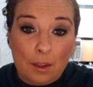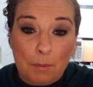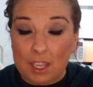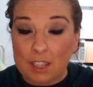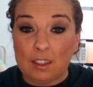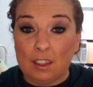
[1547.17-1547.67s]

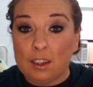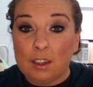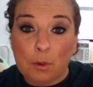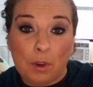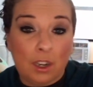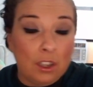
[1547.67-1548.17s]
because they
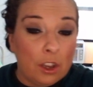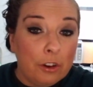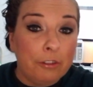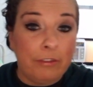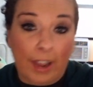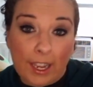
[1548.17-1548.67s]
didn't want to
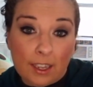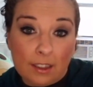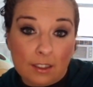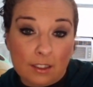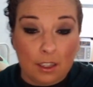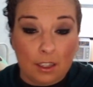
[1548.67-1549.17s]
go fight,
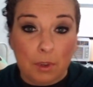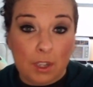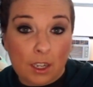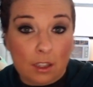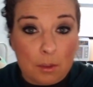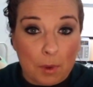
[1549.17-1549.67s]
because they didn't want
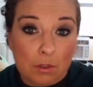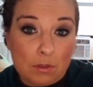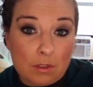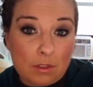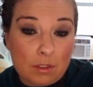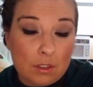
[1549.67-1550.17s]
to get on the
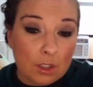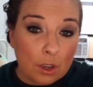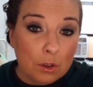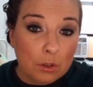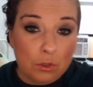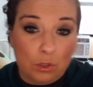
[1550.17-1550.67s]
boats to
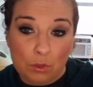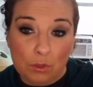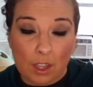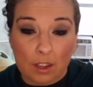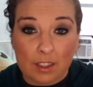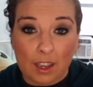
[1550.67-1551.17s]
go to
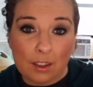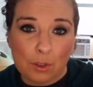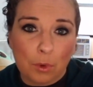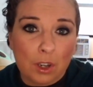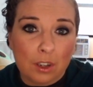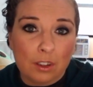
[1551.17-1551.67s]
the other side of the
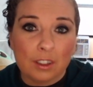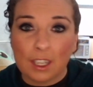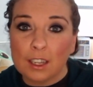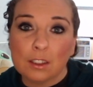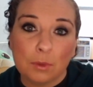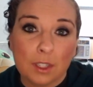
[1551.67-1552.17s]
wall,
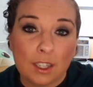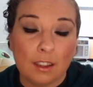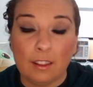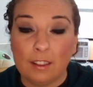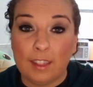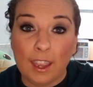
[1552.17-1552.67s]
guess
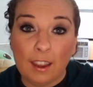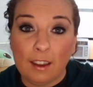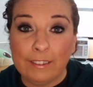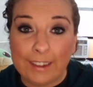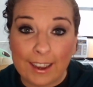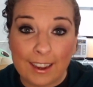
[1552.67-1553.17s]
what? They
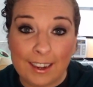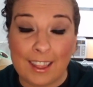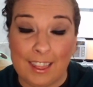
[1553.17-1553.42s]
all died.